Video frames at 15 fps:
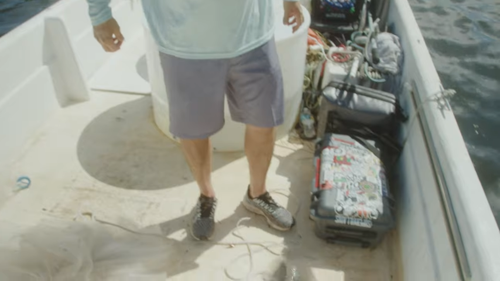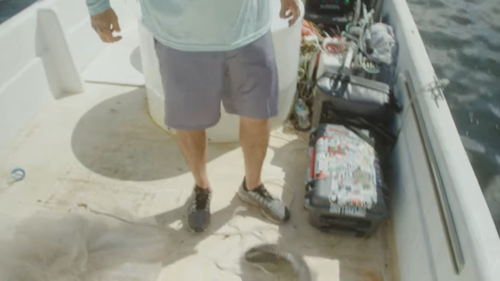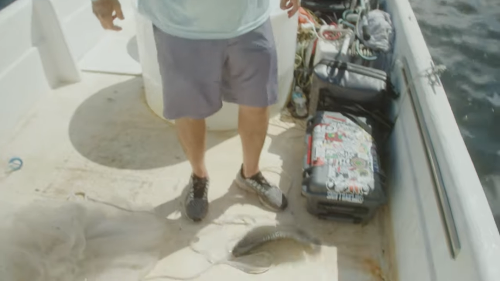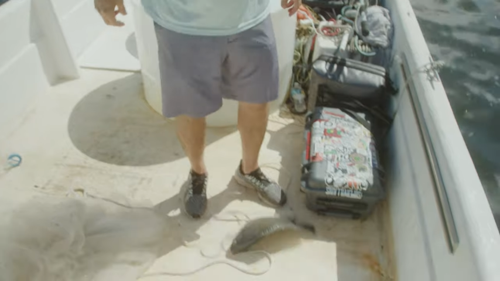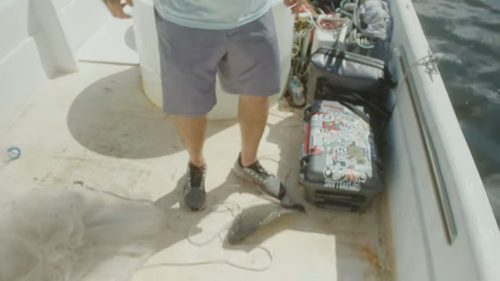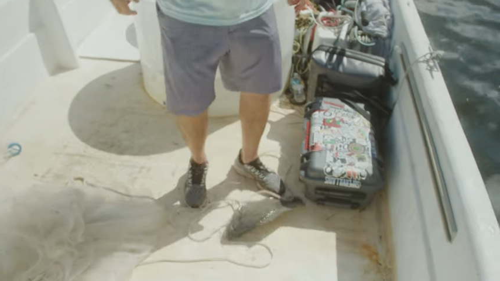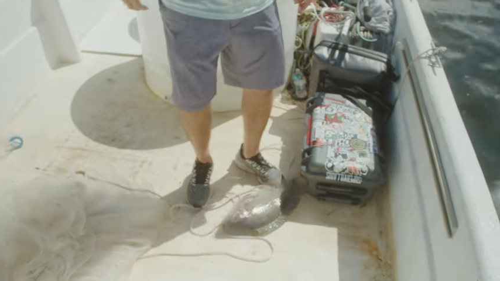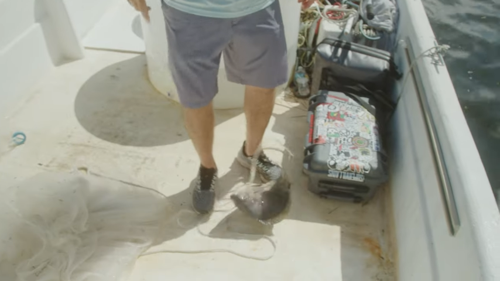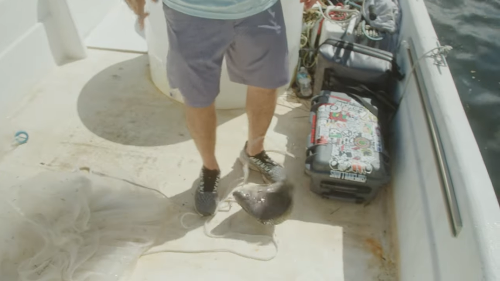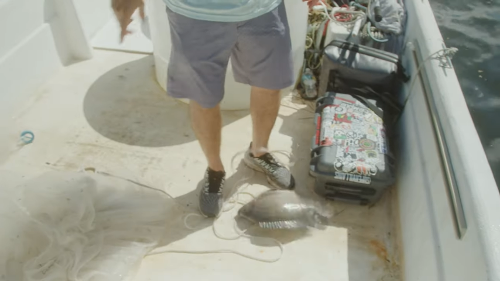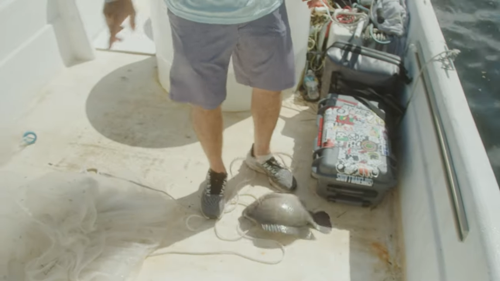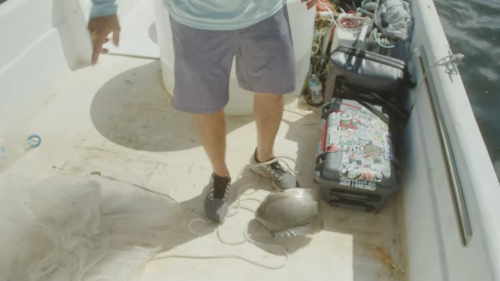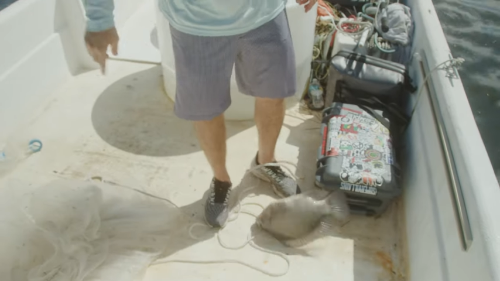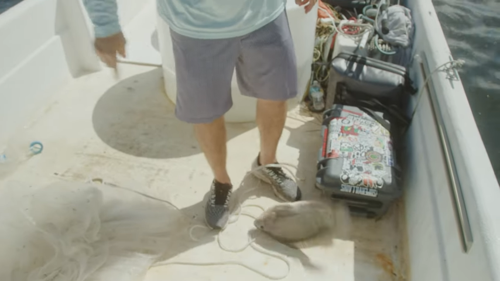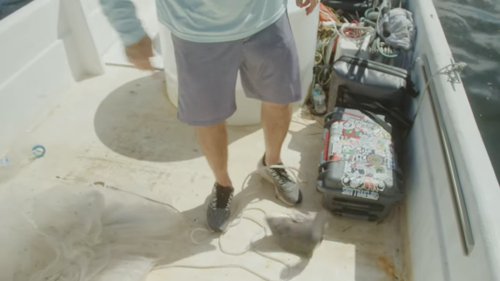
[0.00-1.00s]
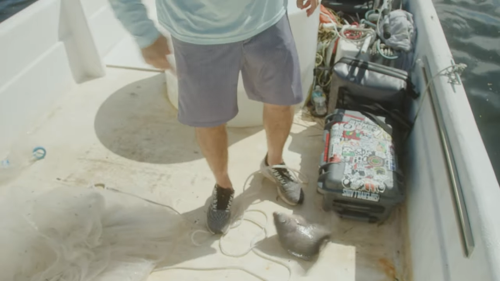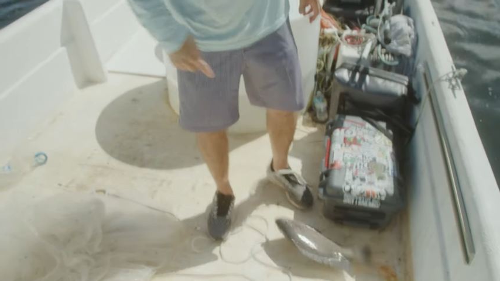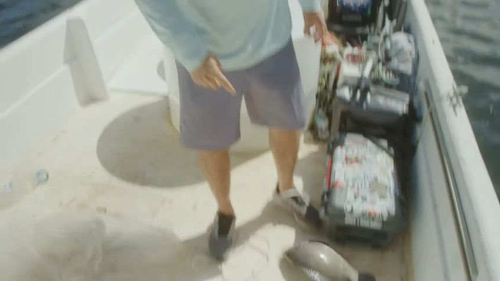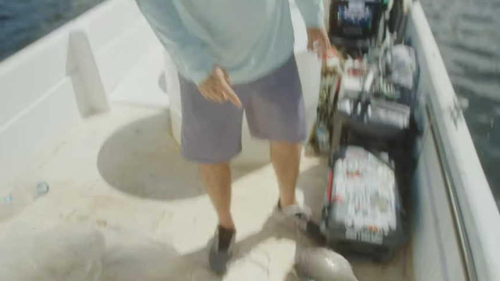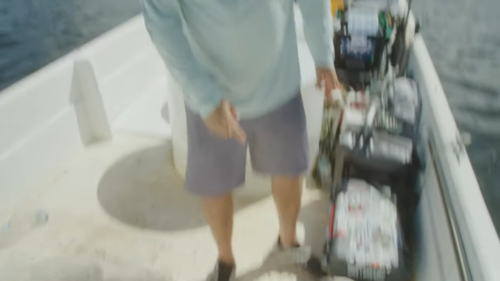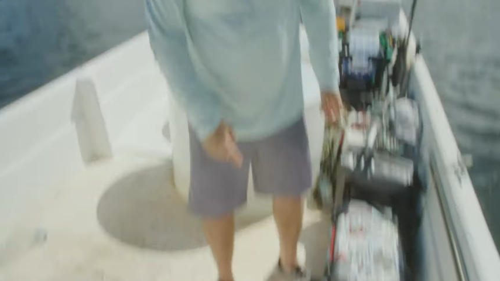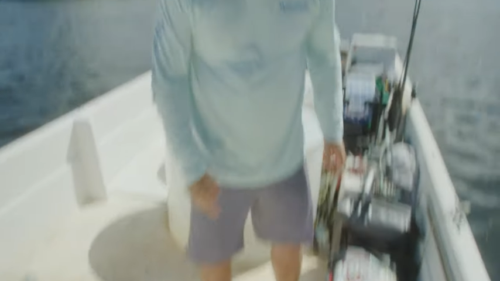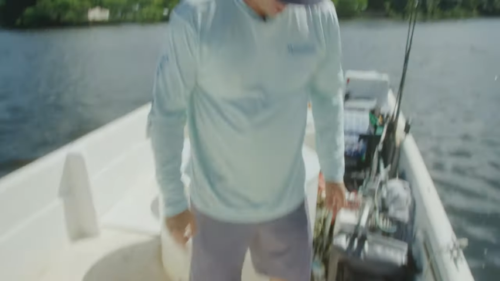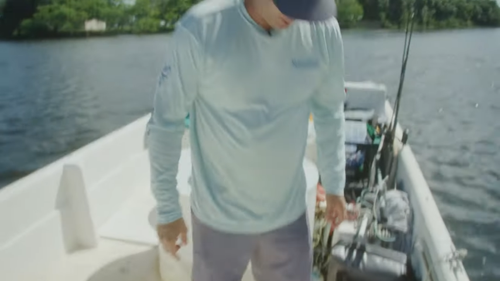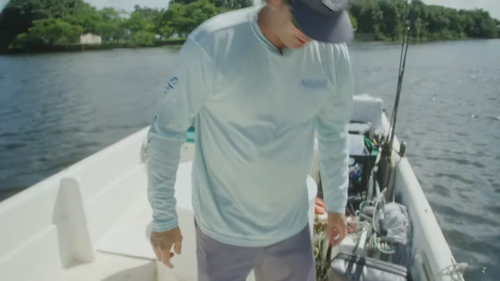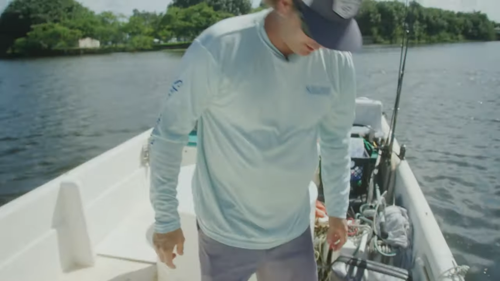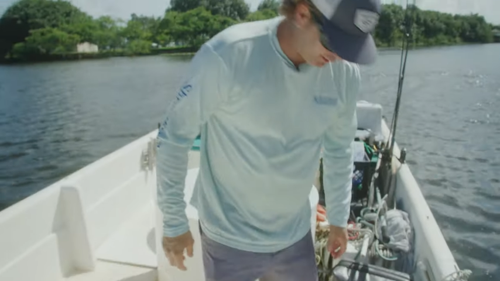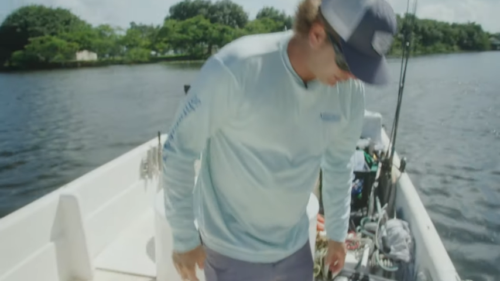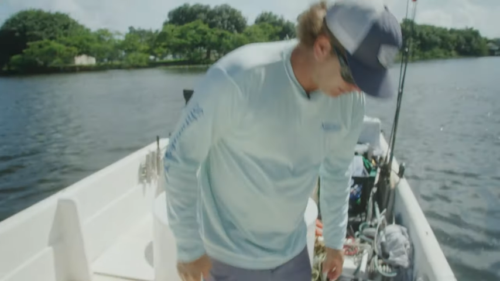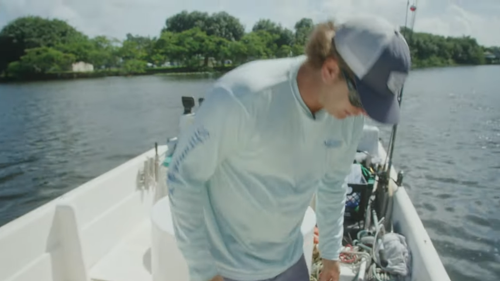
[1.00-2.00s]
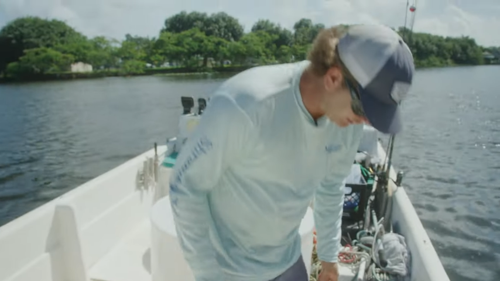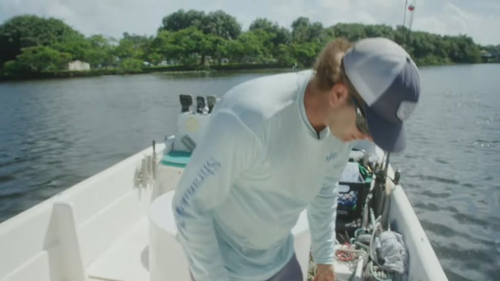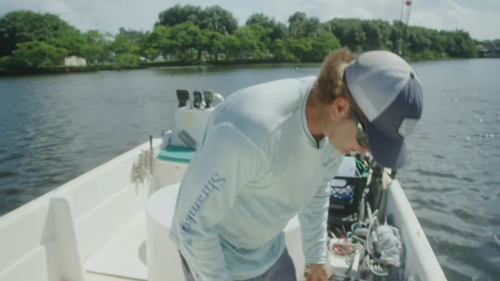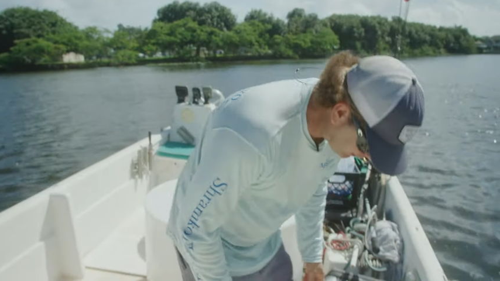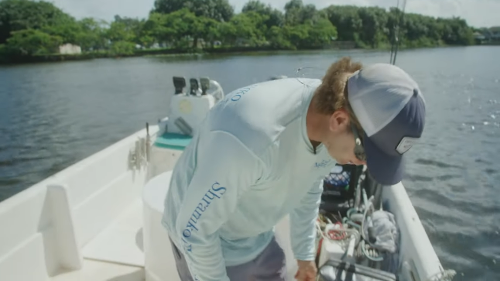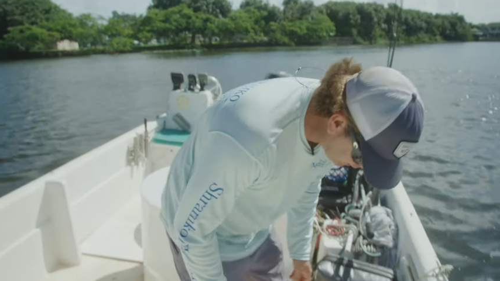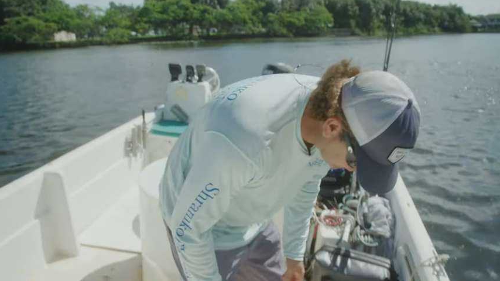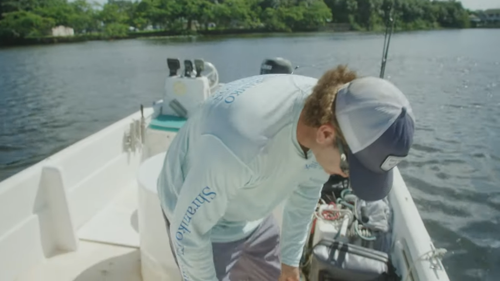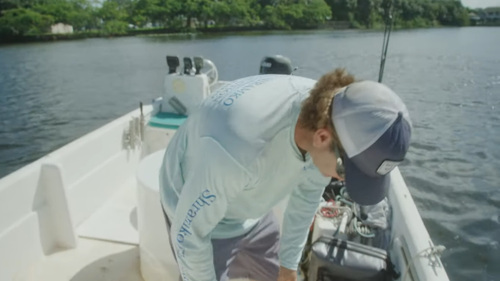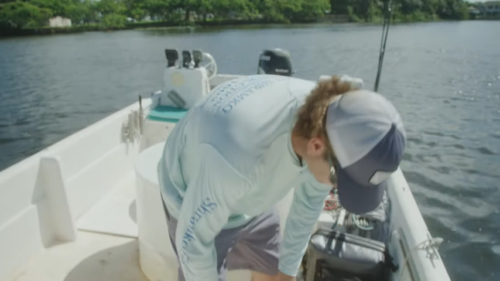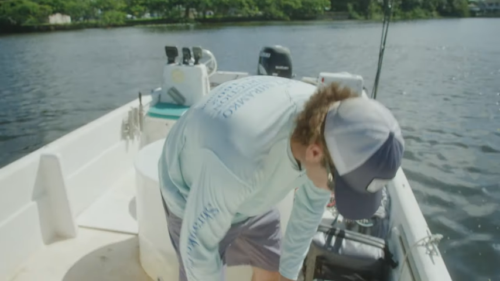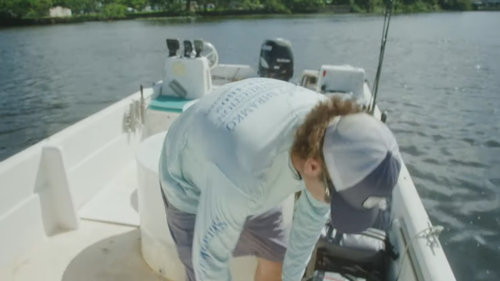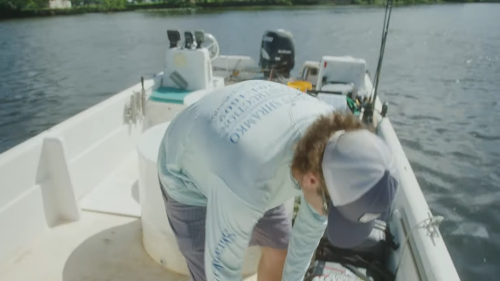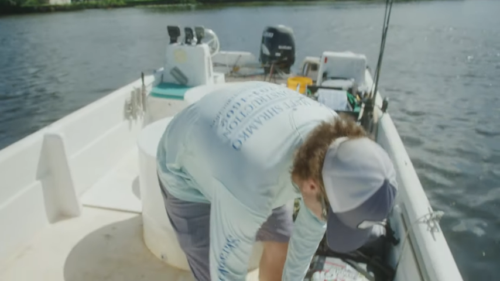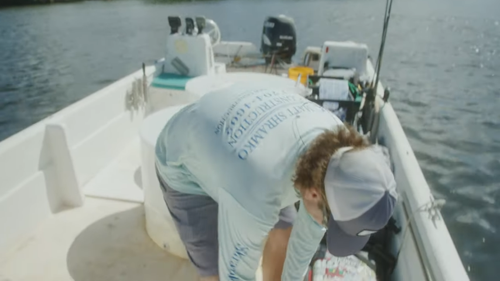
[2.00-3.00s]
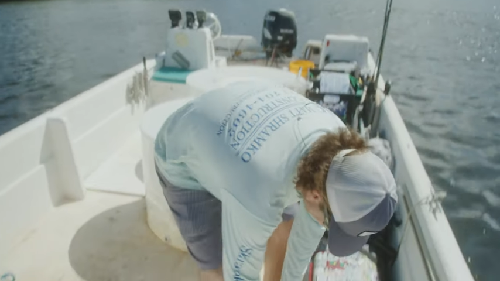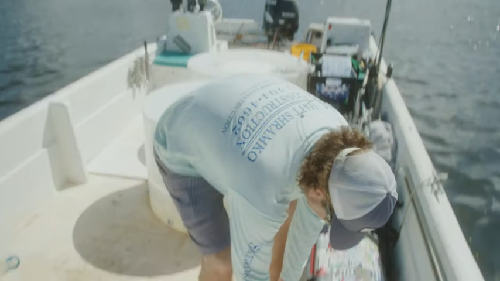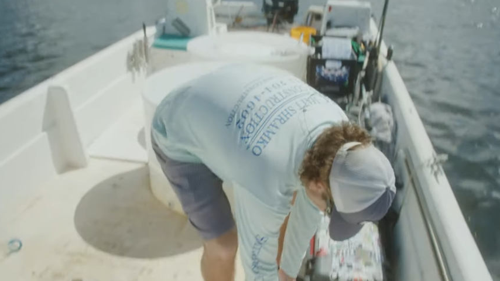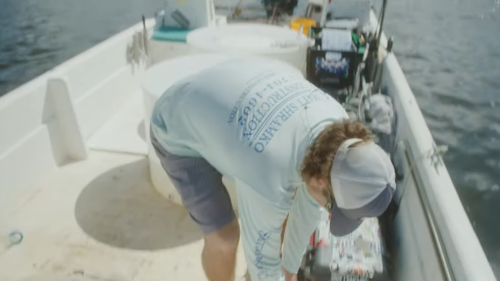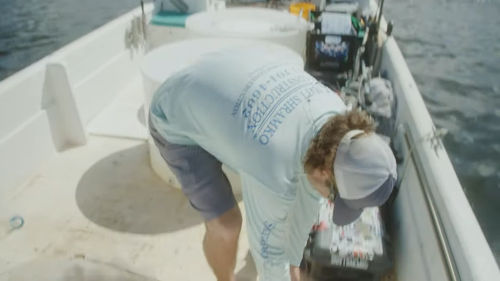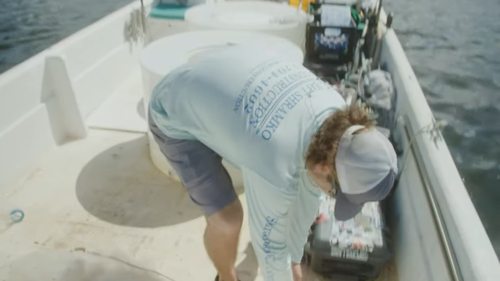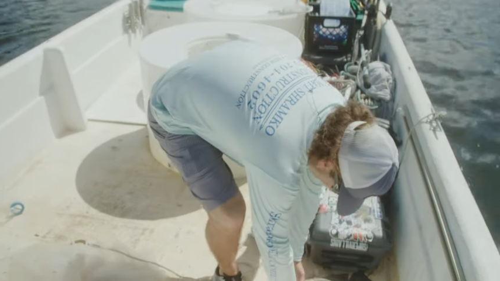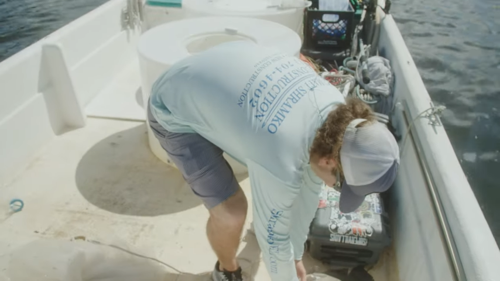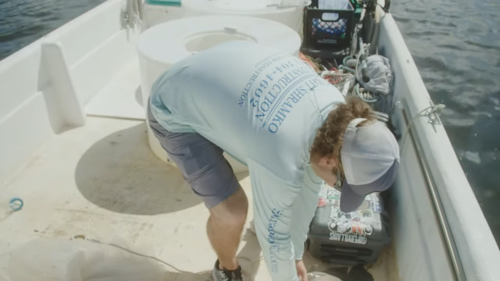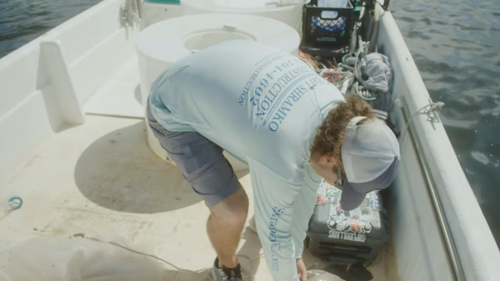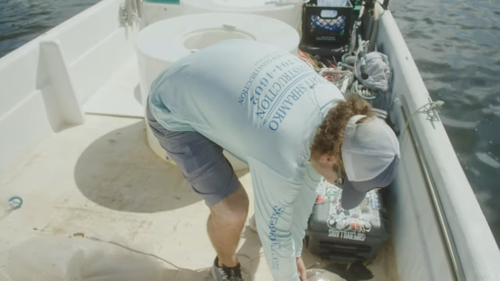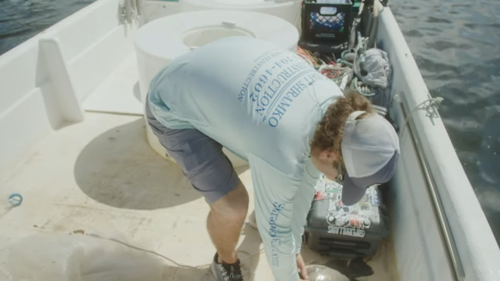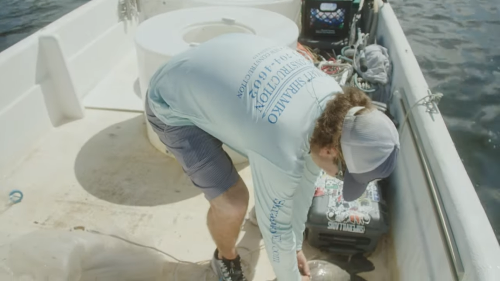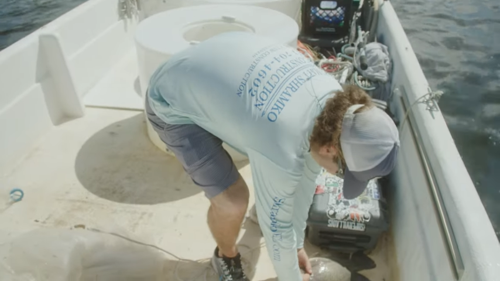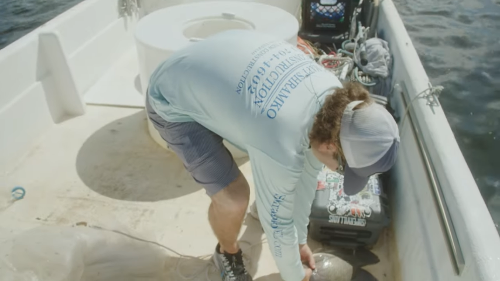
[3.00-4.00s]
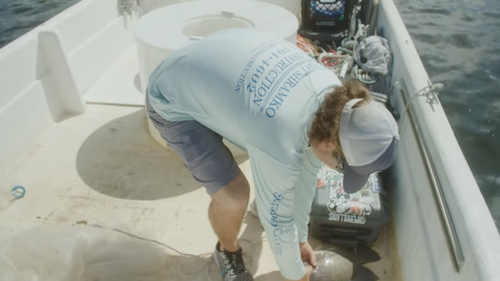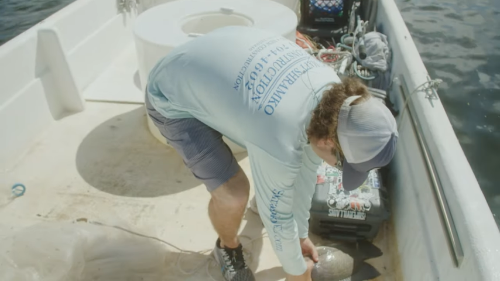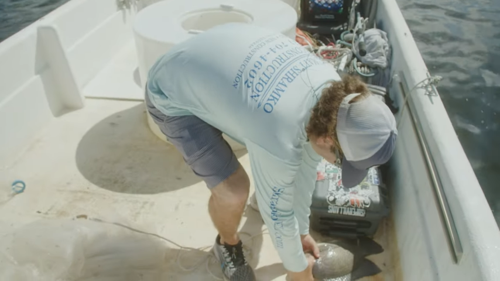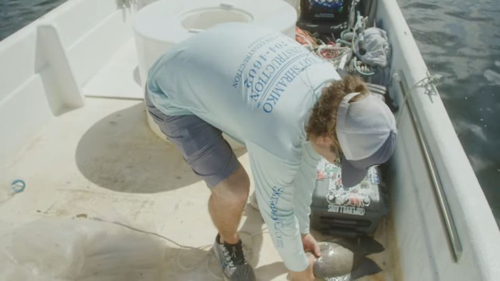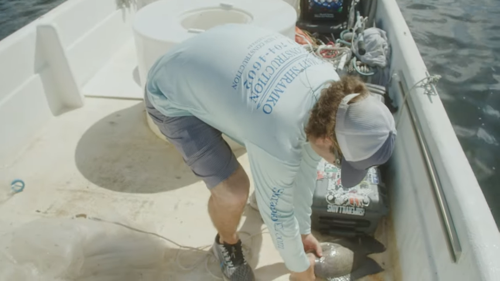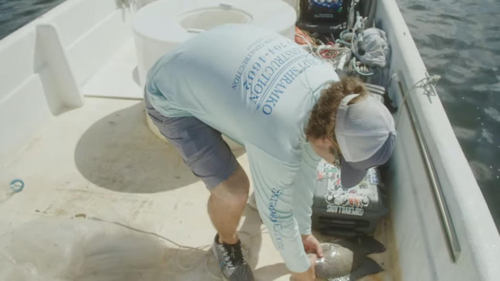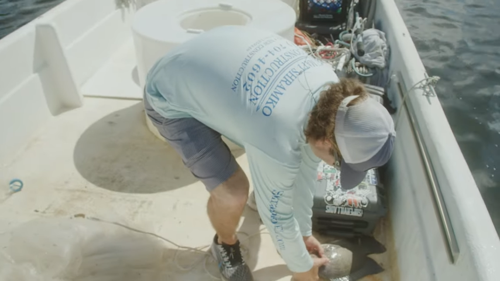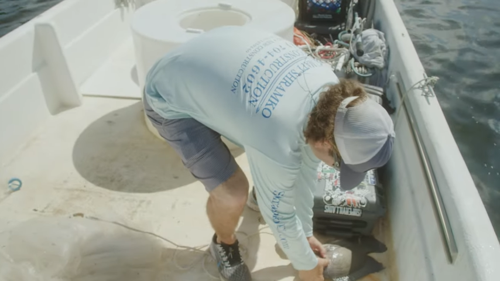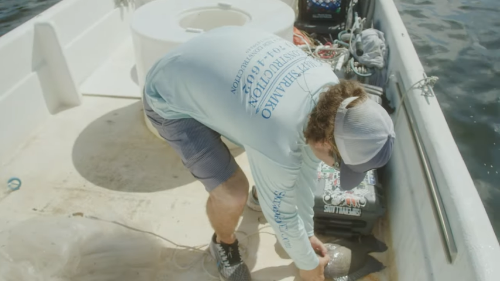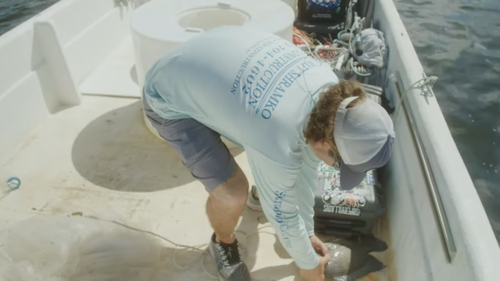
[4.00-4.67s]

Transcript: (no speaker visible)